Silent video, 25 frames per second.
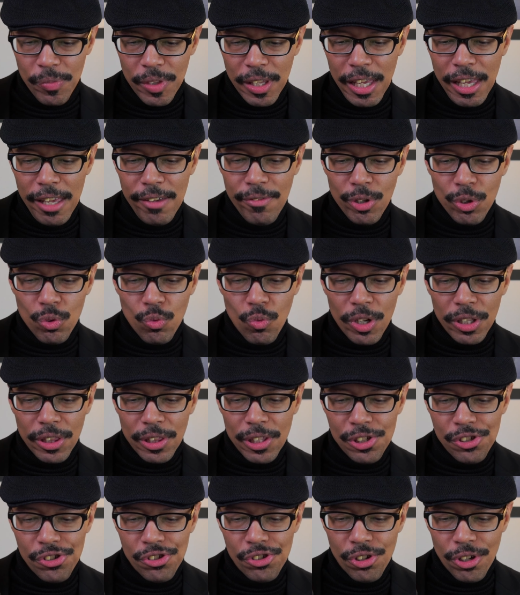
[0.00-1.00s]
Even with
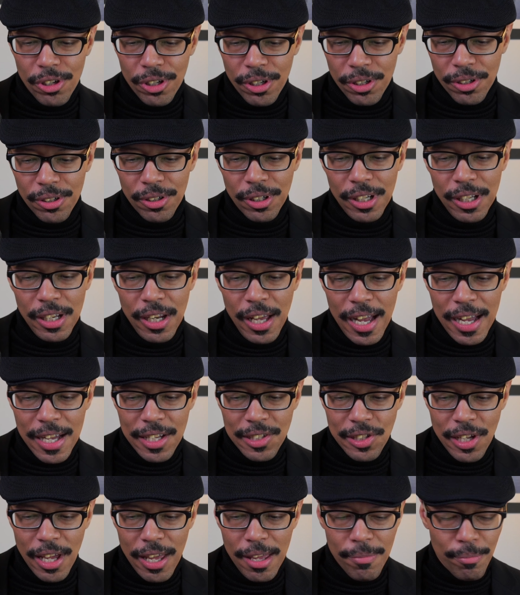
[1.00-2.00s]
the sugar, it
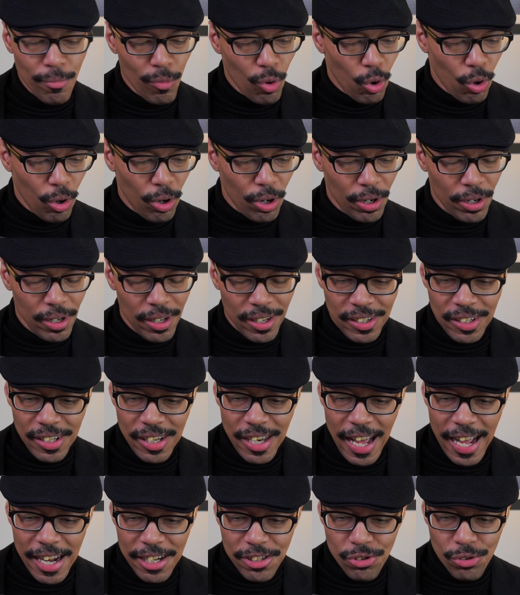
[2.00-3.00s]
has a more
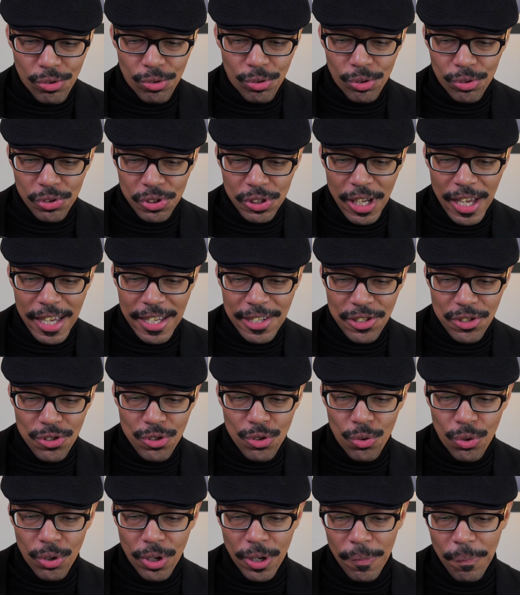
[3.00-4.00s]
natural taste
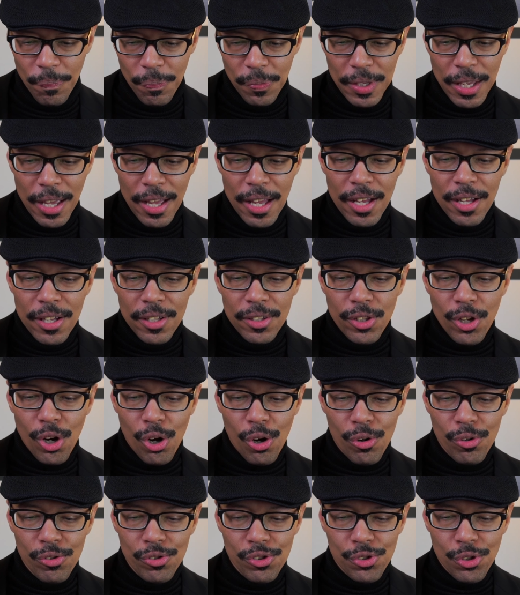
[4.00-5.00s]
to it,
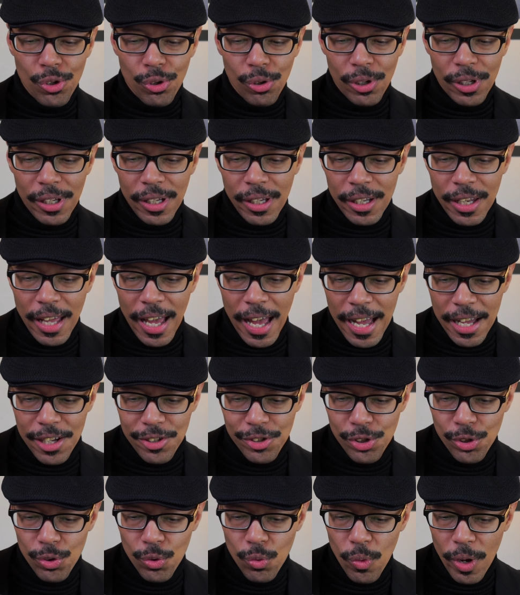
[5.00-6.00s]
though Julian
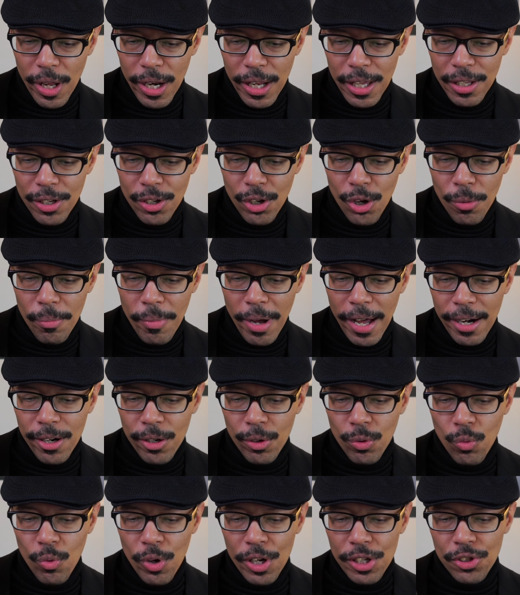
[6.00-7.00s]
has you winning no
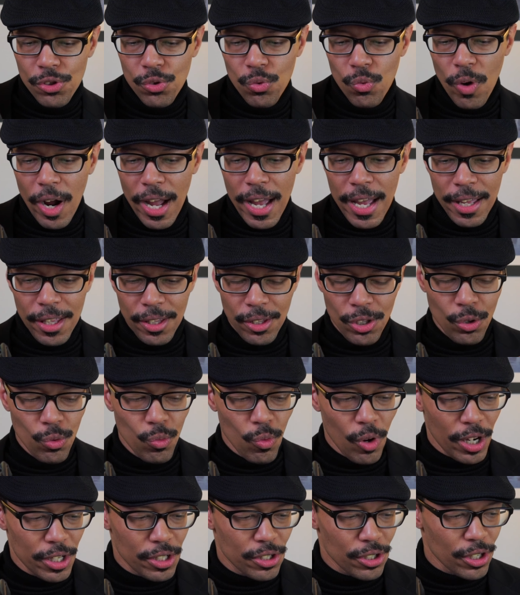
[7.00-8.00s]
matter which way you
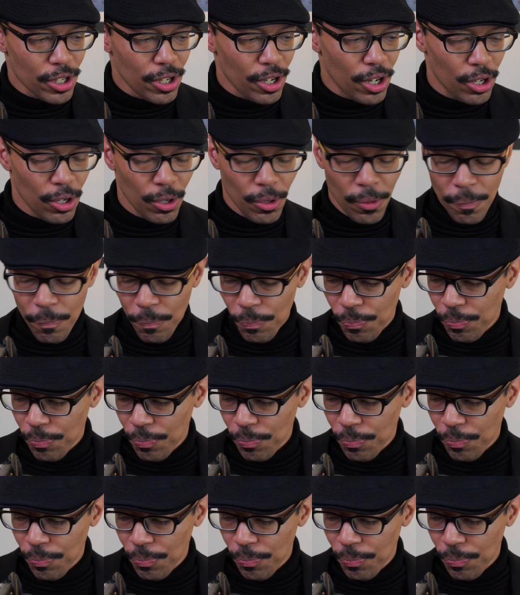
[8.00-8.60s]
want to go.